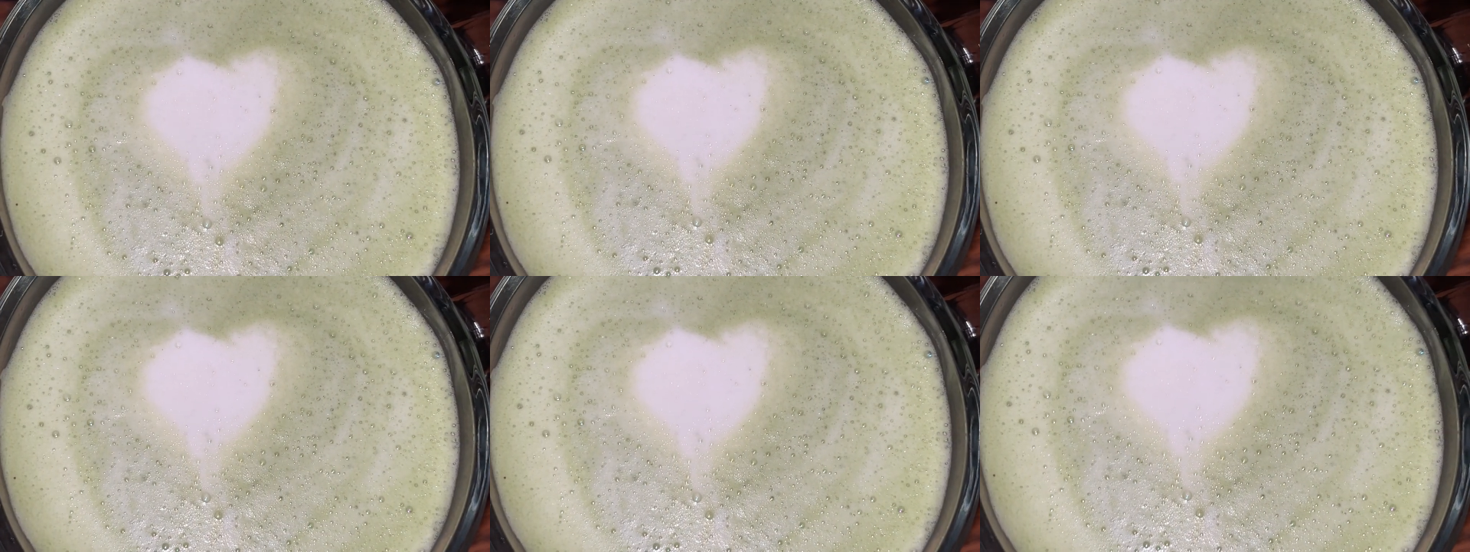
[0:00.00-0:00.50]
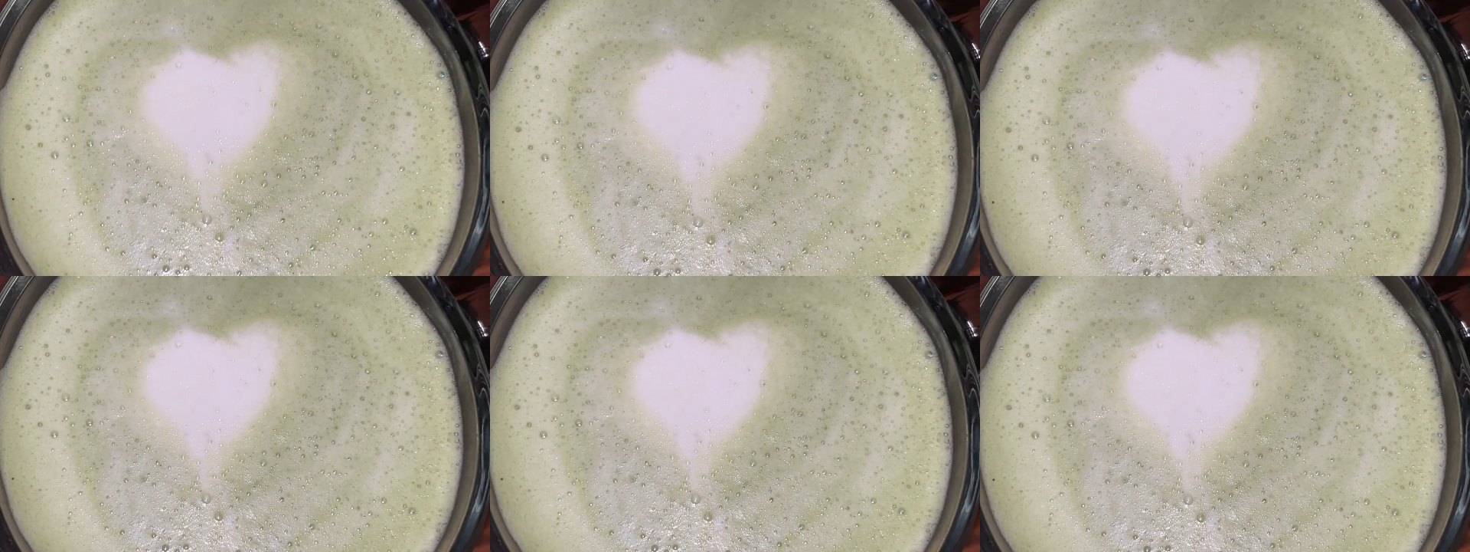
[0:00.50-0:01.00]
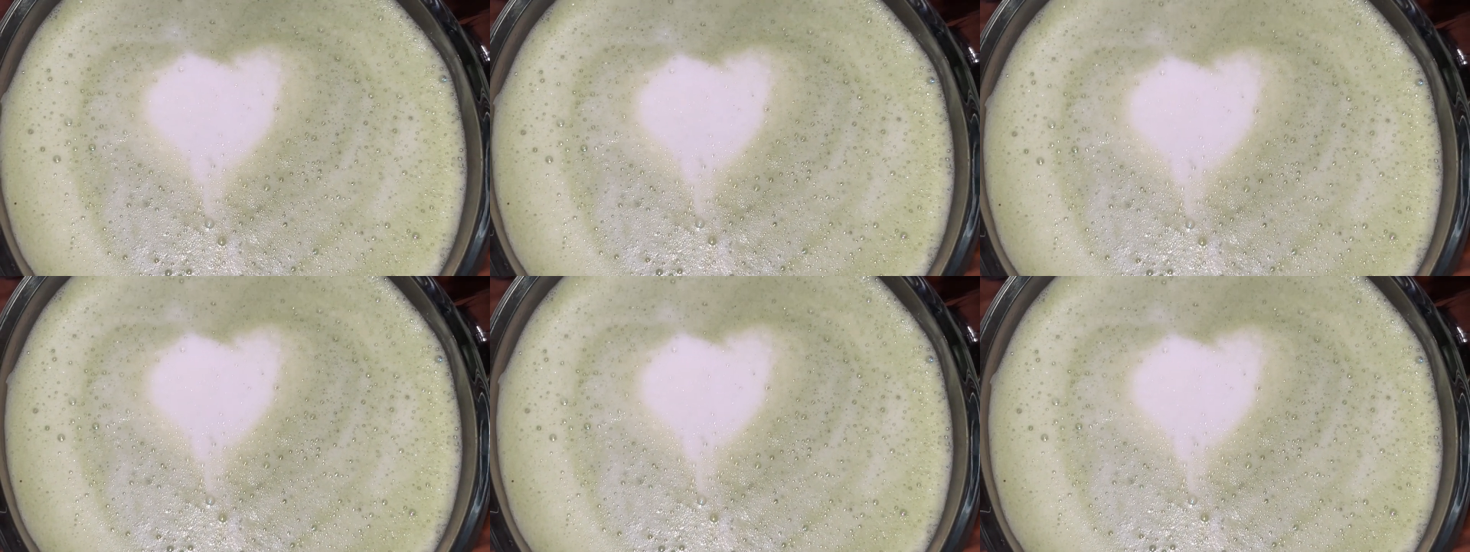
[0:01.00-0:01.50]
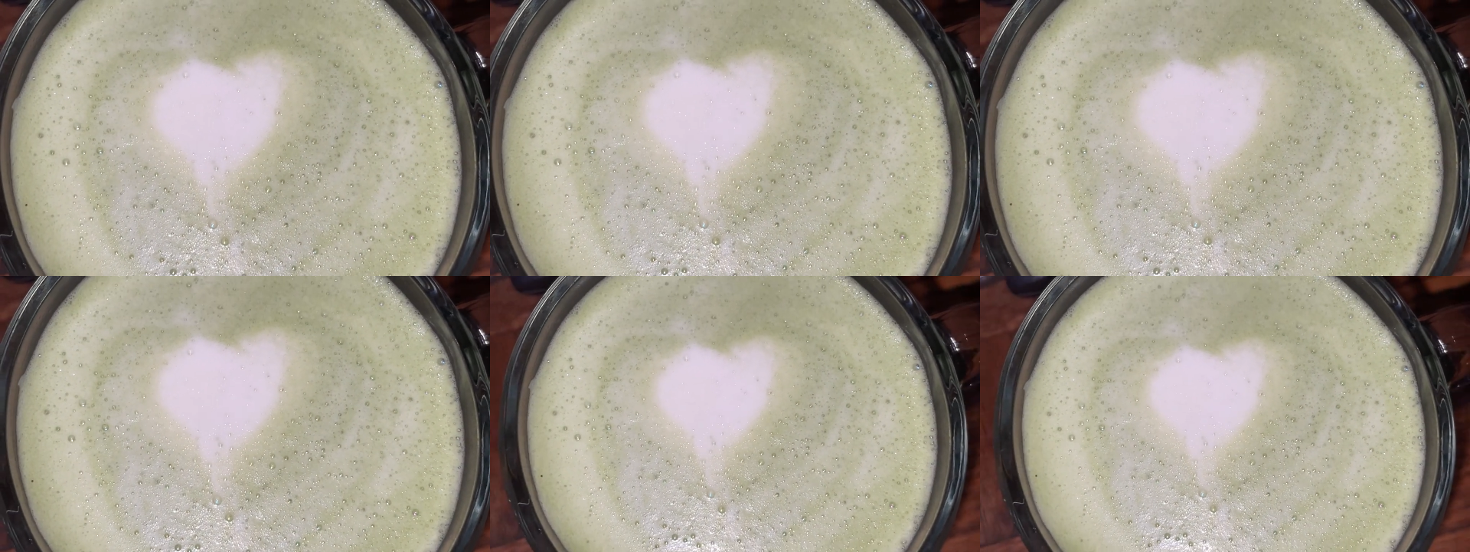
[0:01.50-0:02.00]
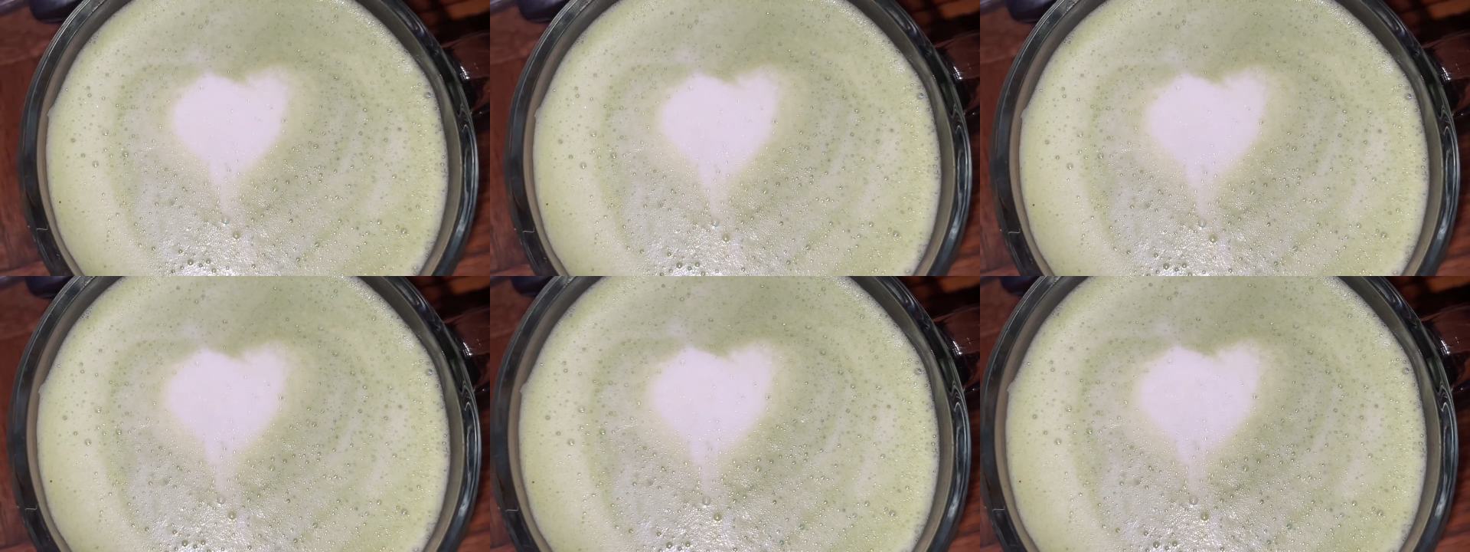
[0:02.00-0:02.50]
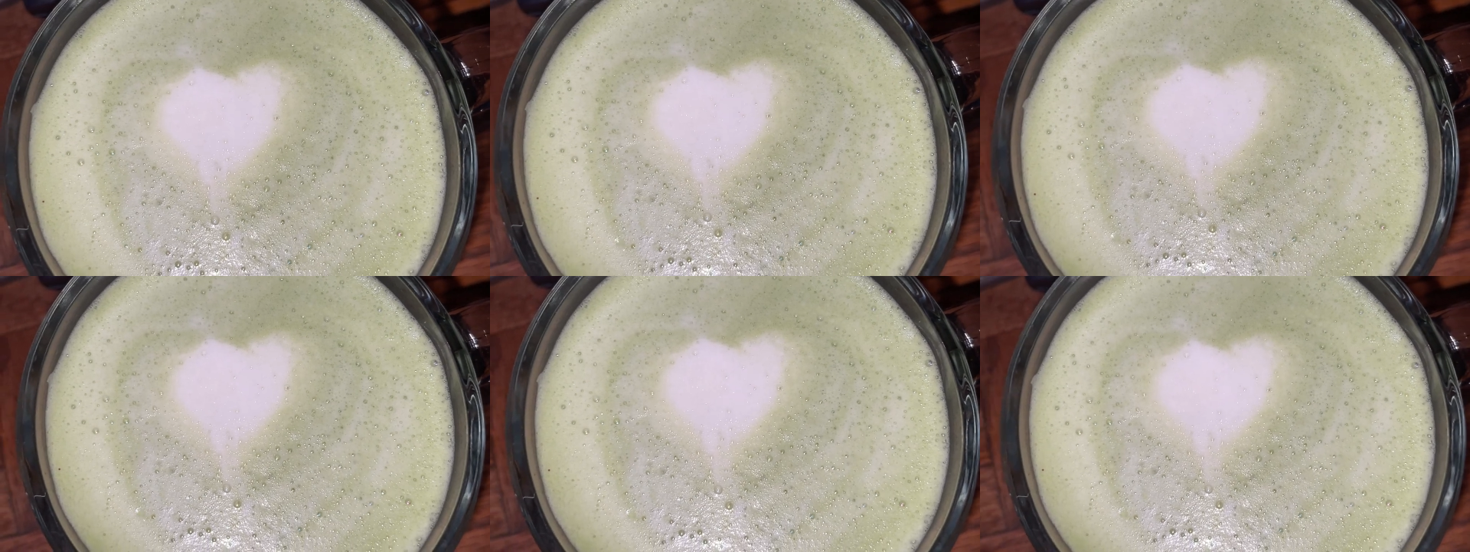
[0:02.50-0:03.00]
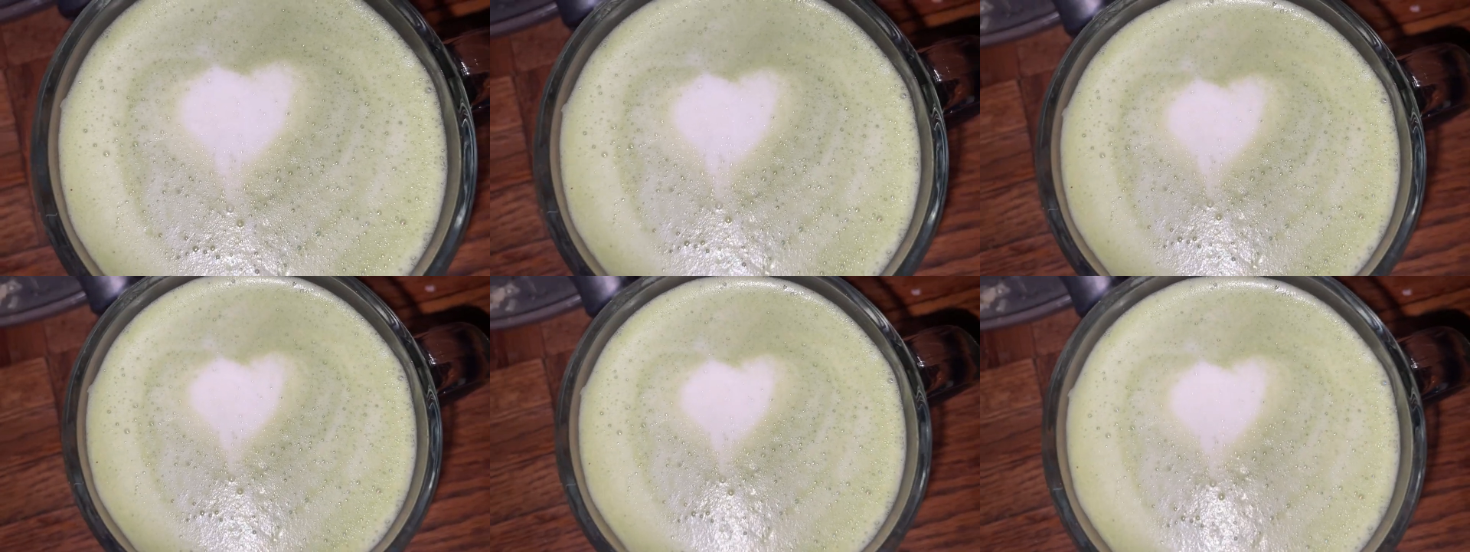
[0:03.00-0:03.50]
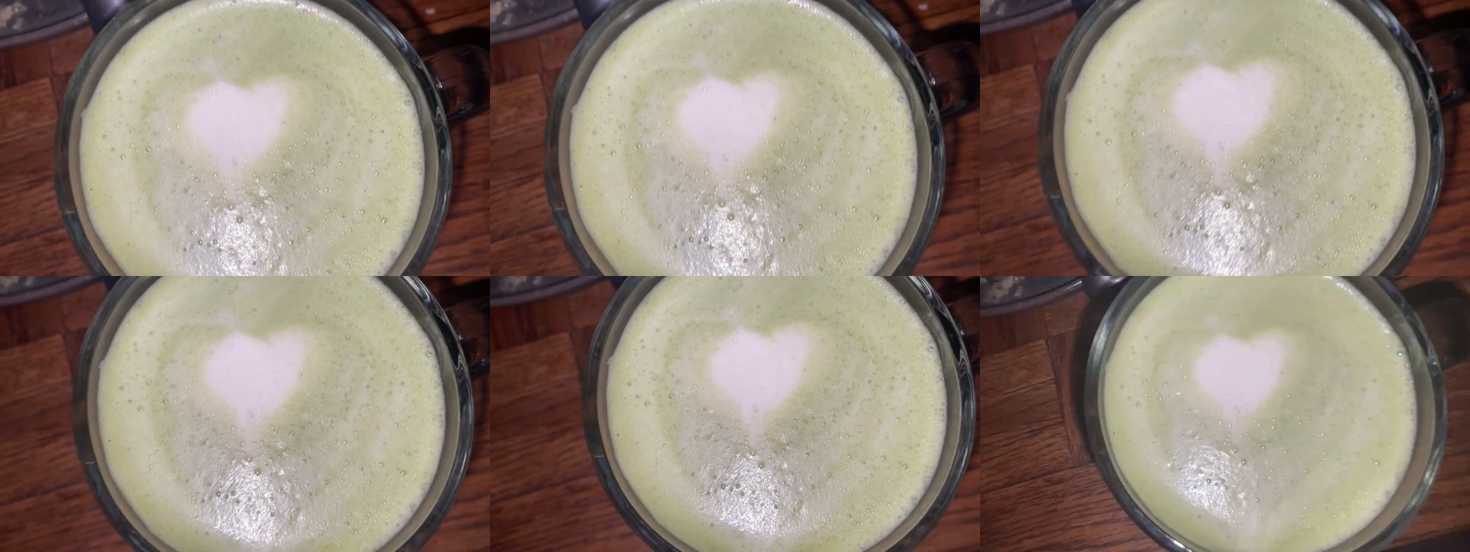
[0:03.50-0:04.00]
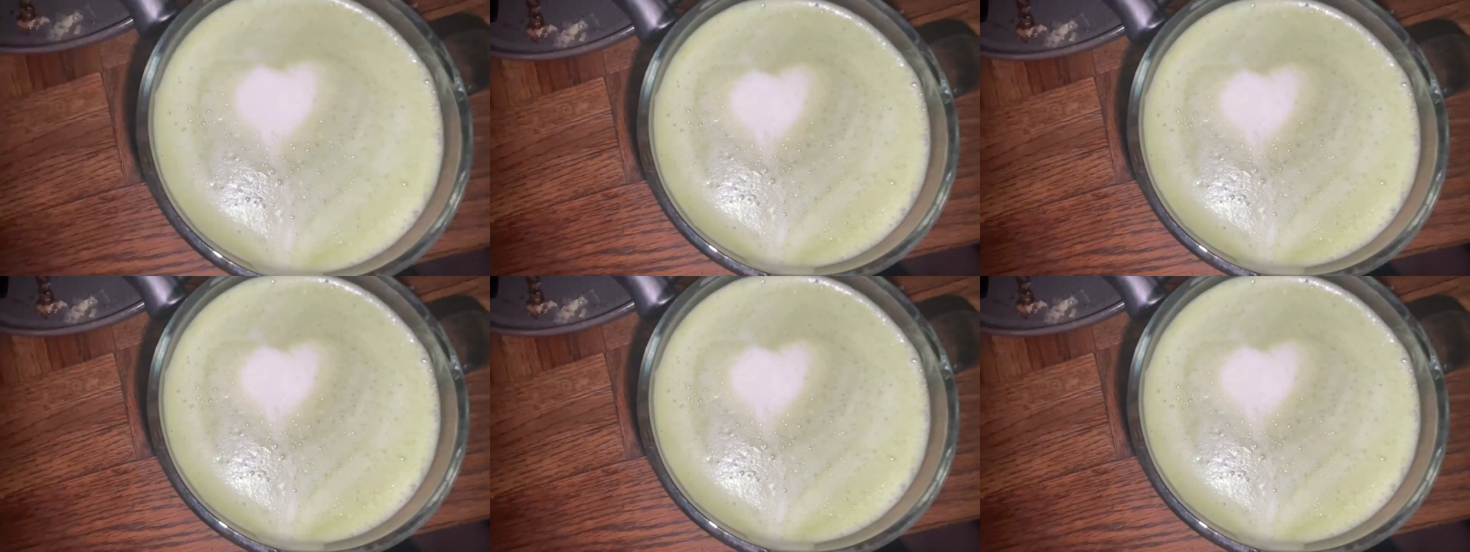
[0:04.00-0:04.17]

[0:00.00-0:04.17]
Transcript: [unreadable: no face in view]